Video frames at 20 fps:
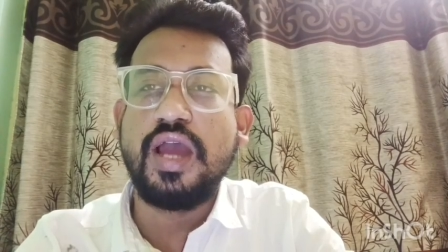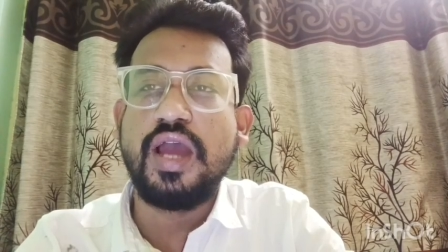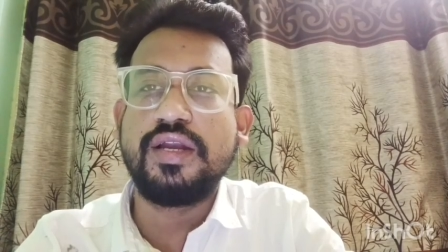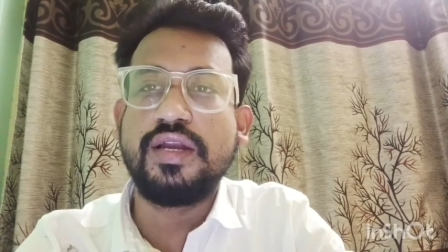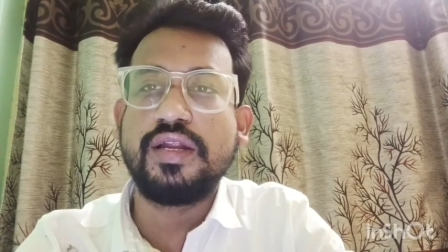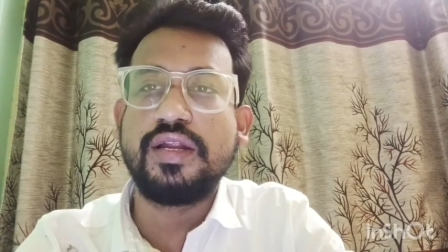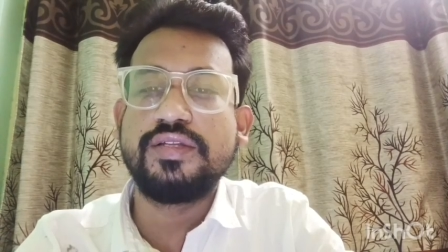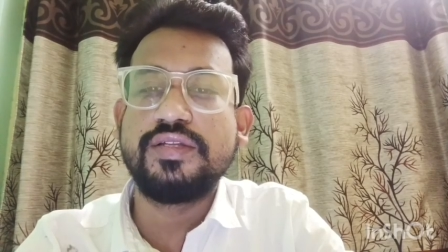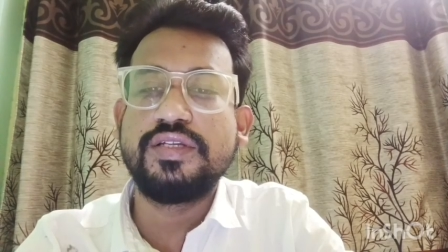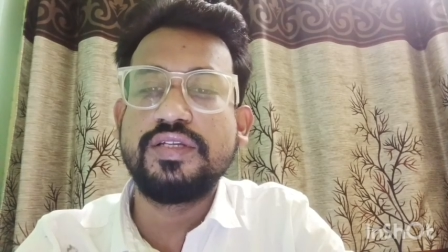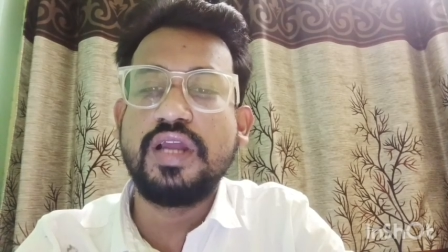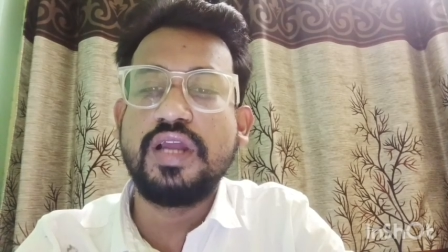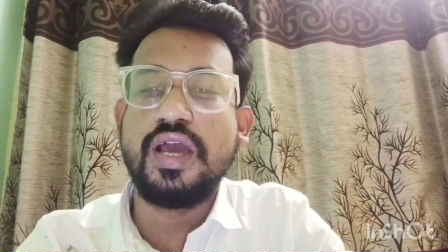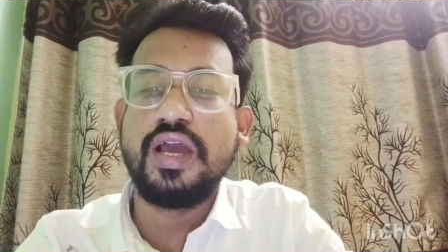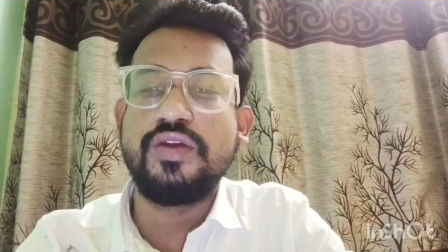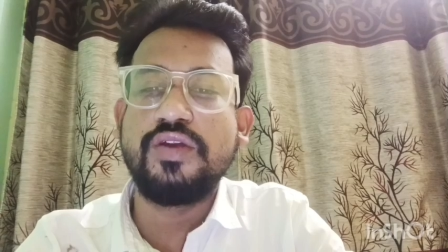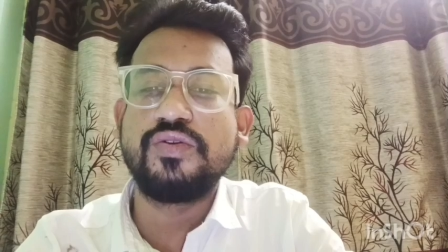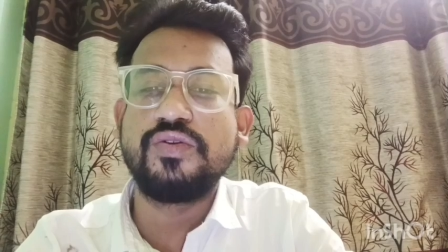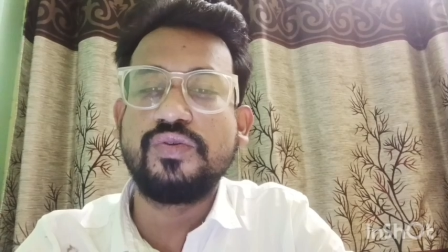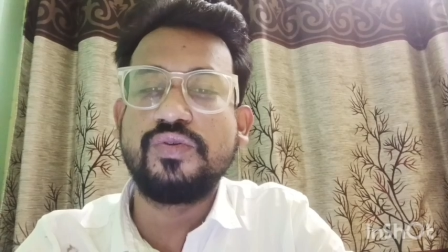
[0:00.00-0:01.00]
Hydralazine
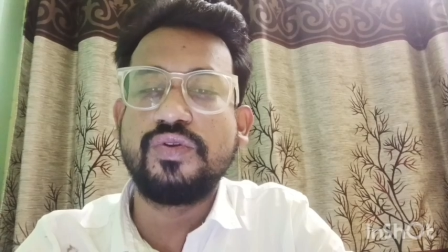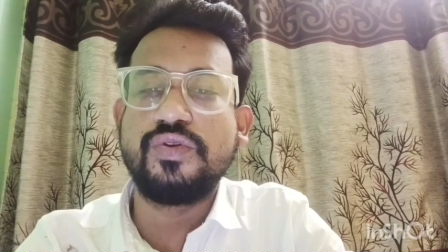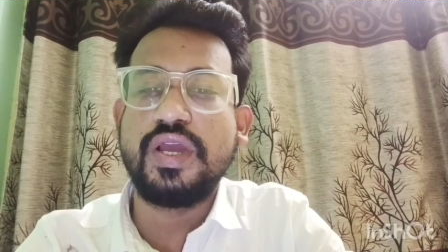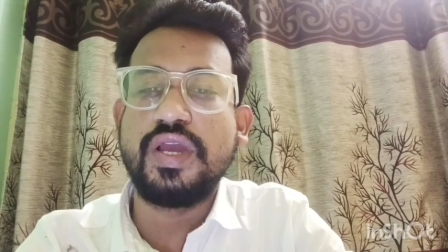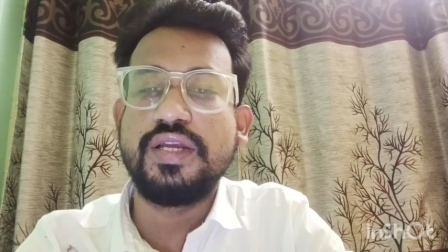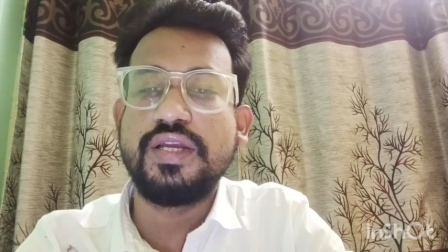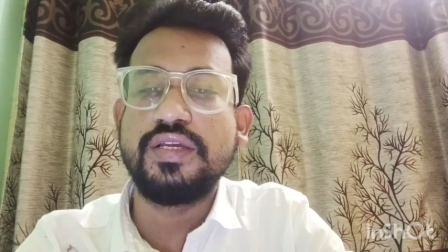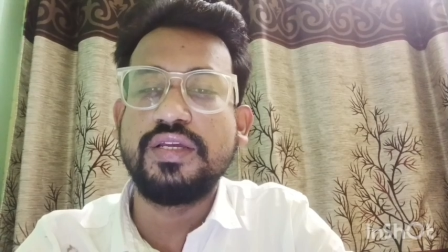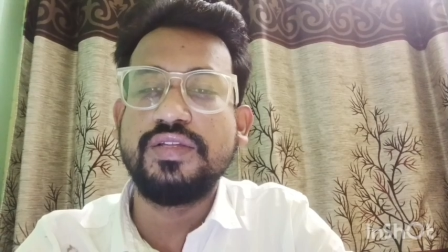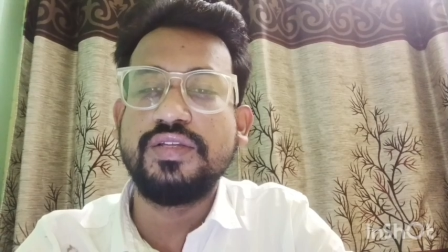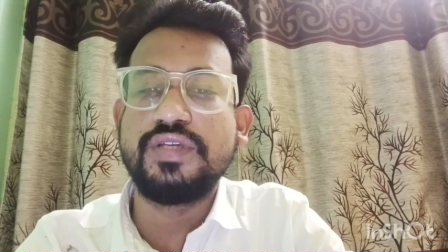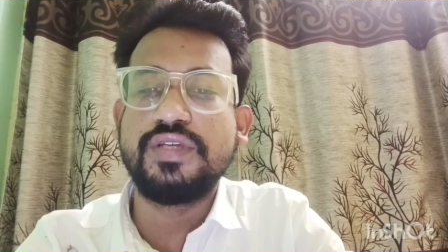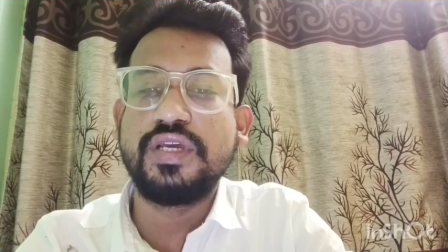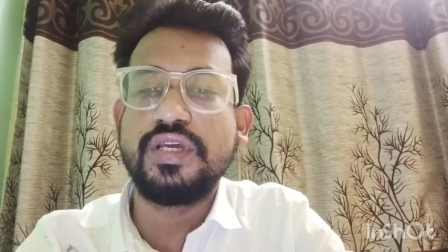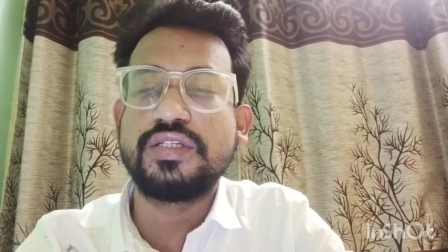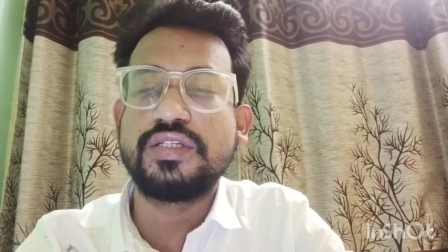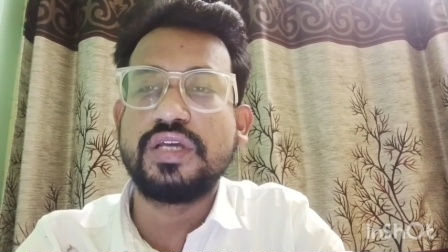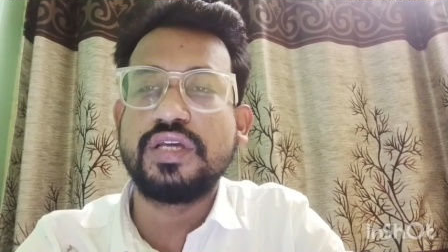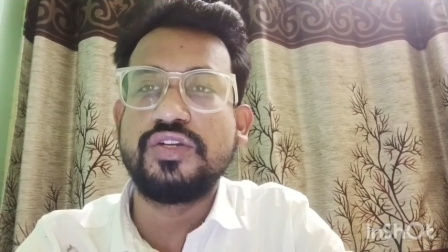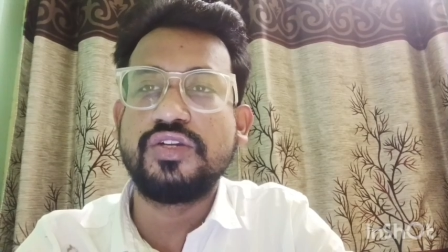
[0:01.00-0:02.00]
hydrochloride
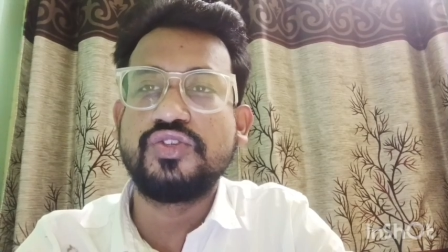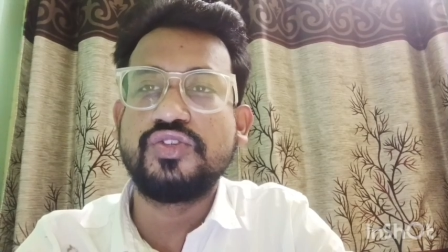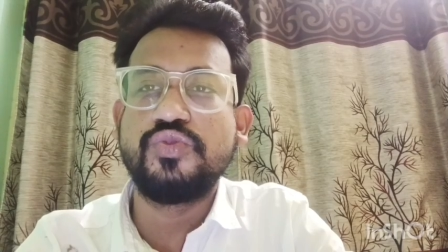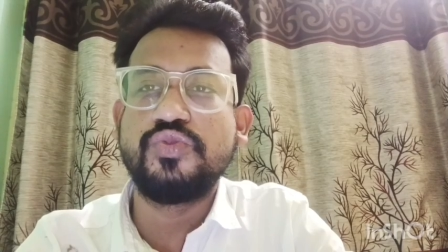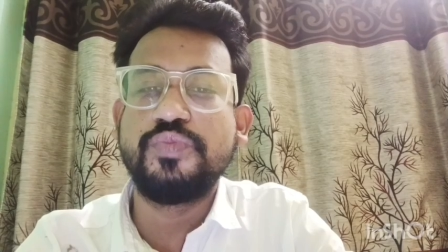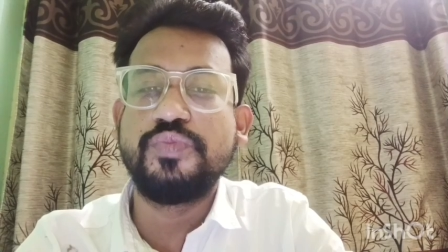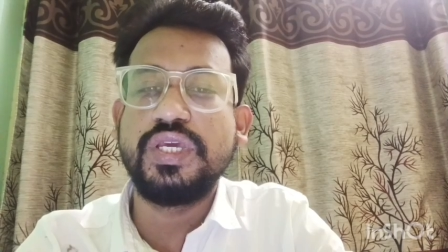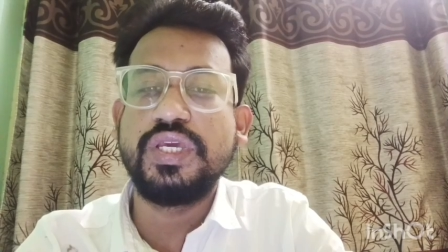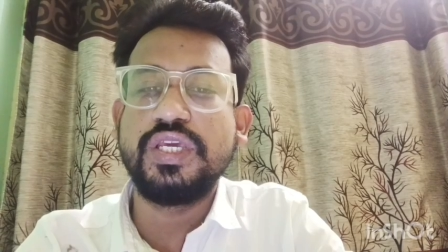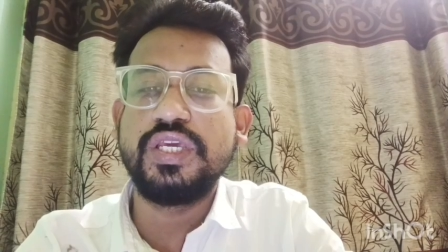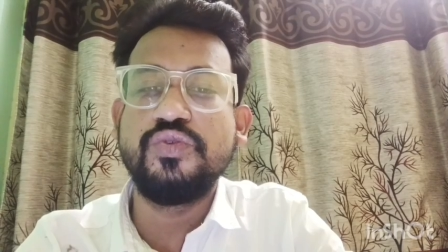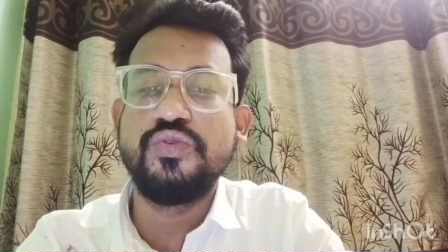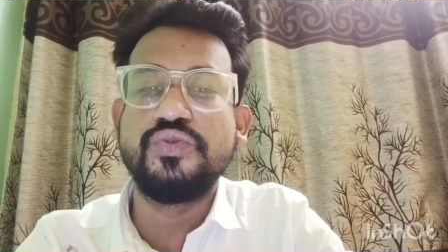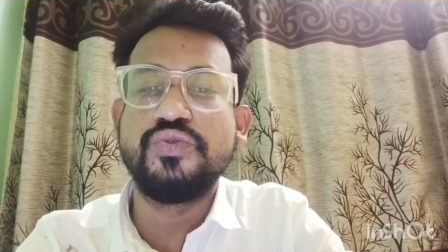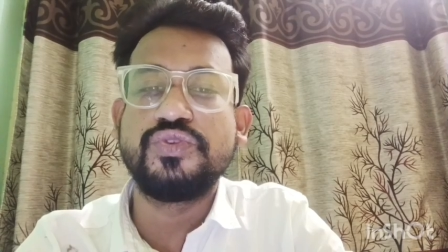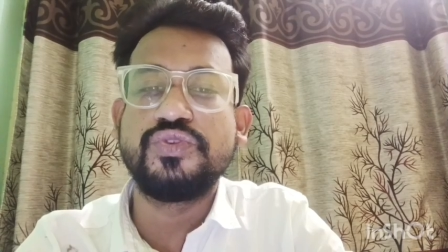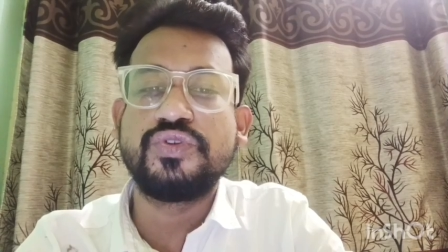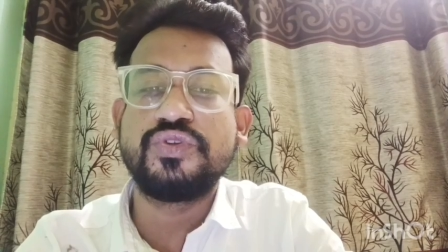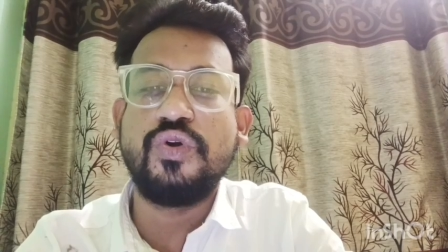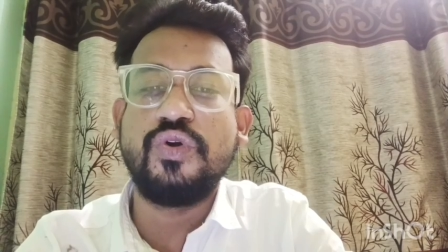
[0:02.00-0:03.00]
injection should be
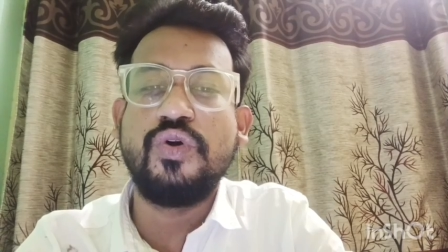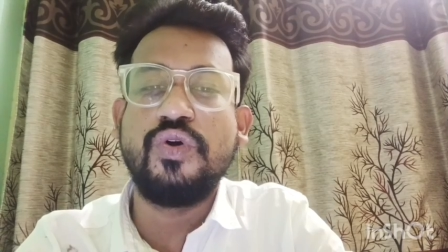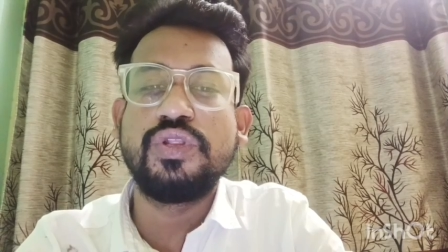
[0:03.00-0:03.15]
used